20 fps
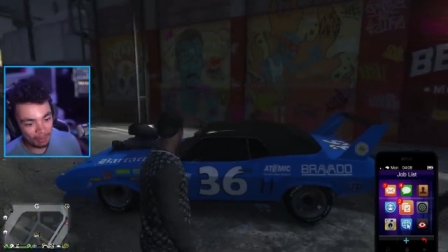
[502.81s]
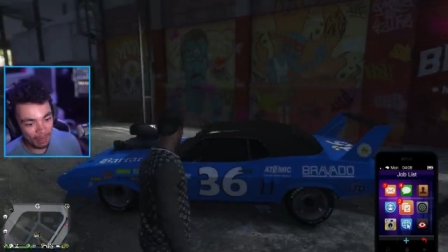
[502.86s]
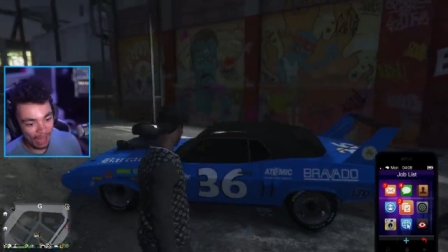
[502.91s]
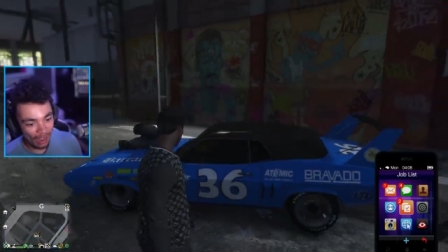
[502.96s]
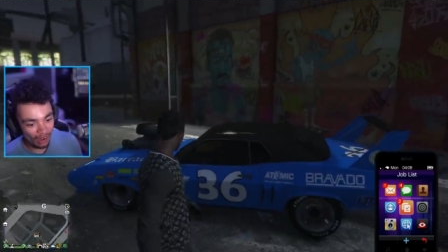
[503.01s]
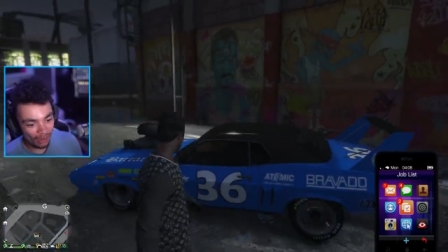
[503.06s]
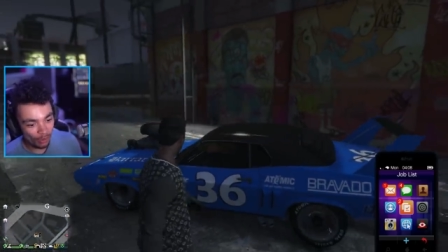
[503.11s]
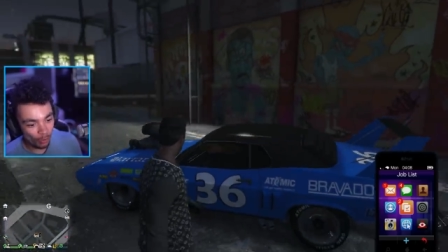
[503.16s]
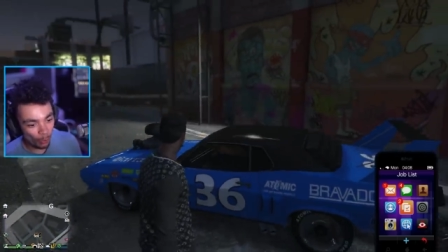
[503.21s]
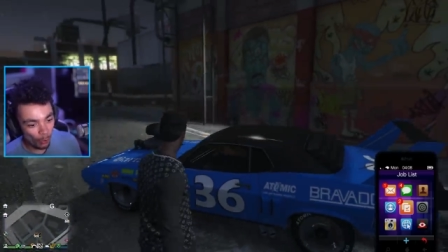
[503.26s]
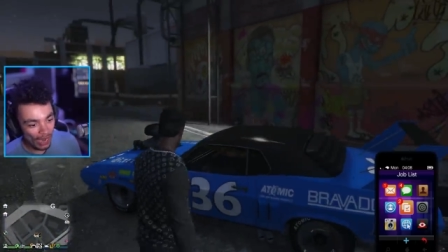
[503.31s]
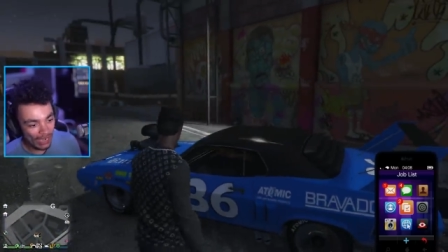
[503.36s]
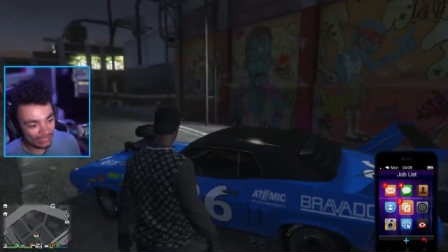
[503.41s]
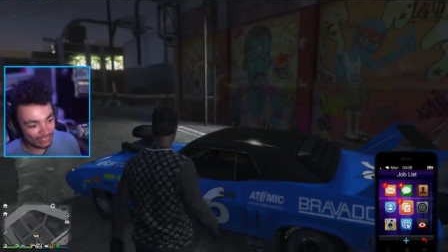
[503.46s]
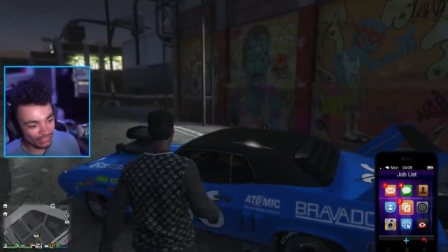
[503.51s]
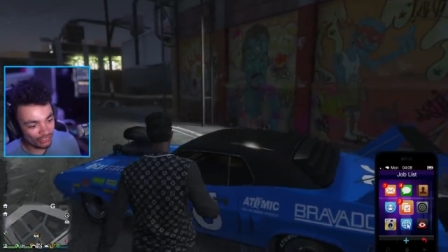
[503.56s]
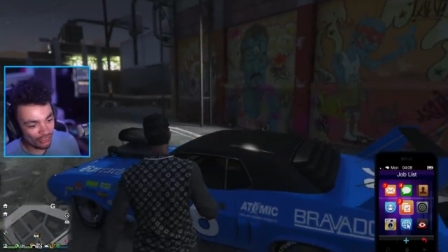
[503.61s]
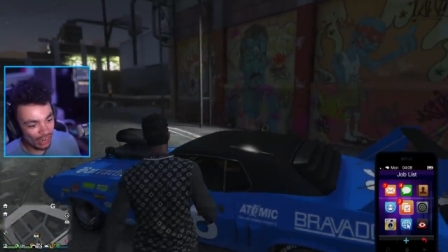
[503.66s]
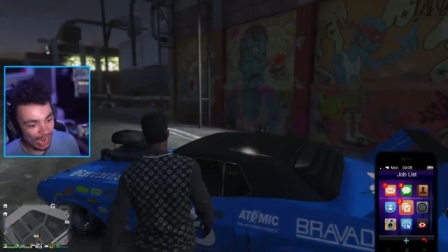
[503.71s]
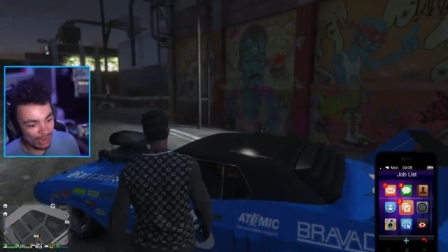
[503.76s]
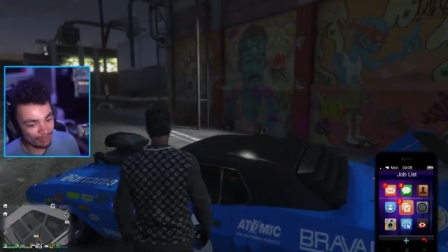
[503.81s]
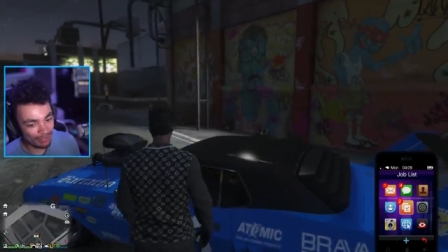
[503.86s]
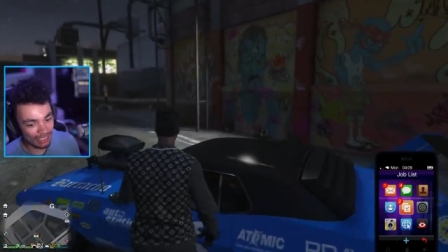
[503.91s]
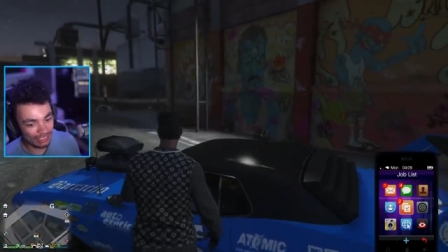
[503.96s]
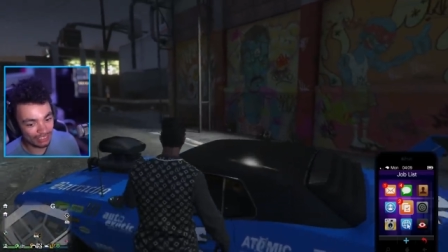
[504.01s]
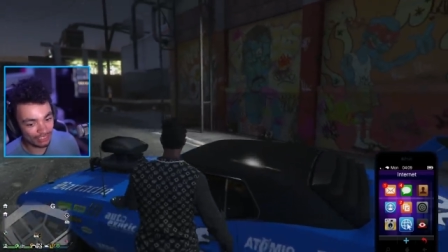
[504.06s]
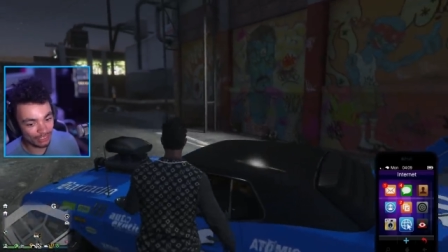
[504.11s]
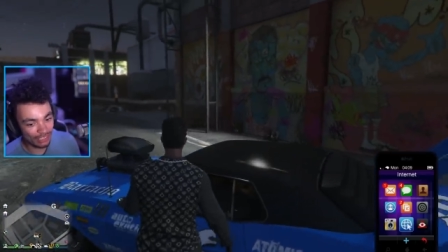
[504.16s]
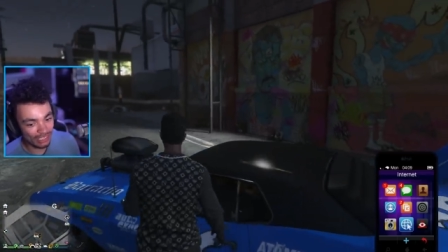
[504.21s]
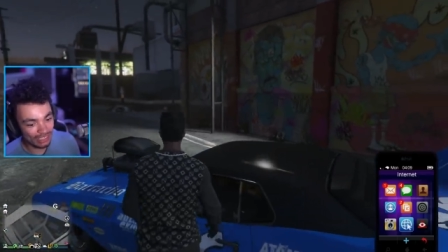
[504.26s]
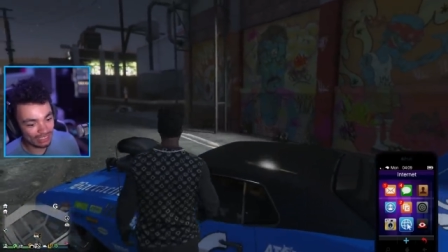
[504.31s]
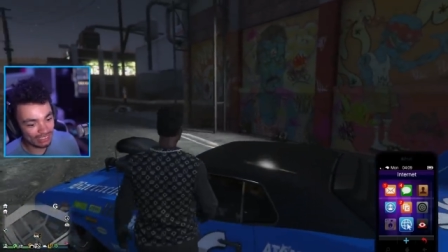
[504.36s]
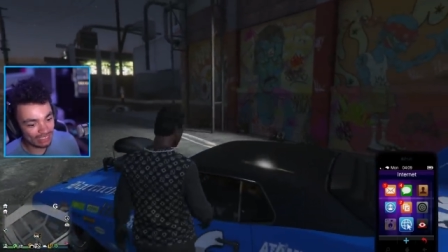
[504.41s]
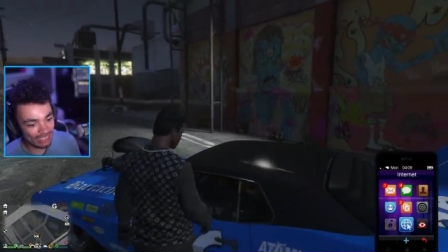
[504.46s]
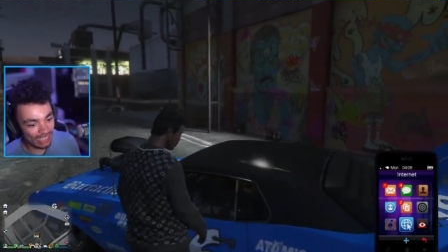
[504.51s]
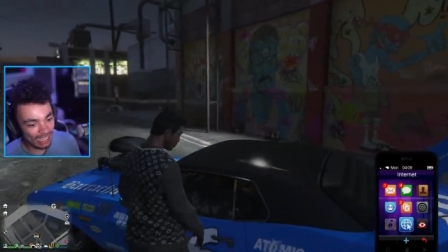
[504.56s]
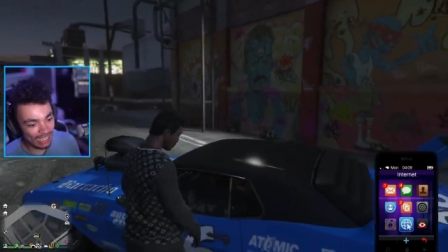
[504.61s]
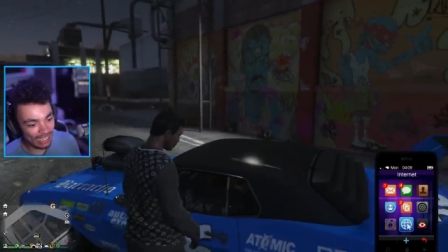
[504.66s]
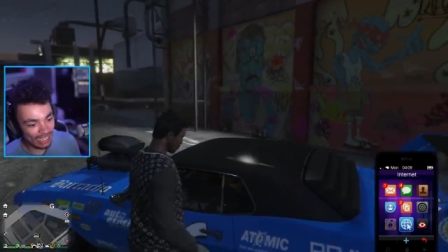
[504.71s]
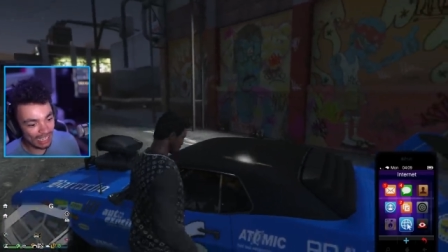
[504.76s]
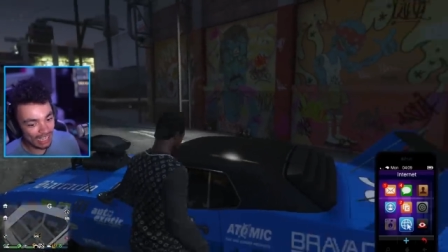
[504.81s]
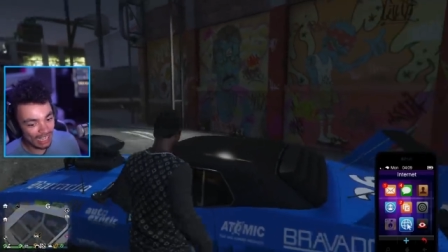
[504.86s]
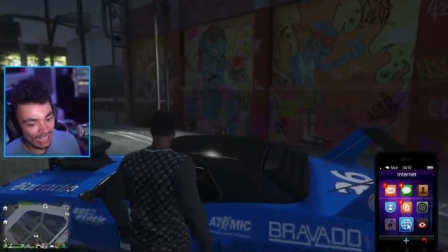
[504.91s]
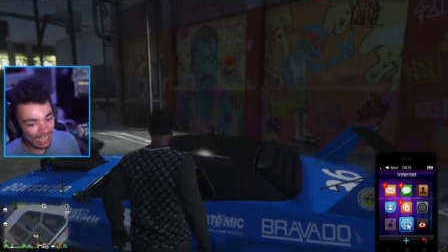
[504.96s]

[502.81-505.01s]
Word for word: I'm going to wait to drive this so you can see it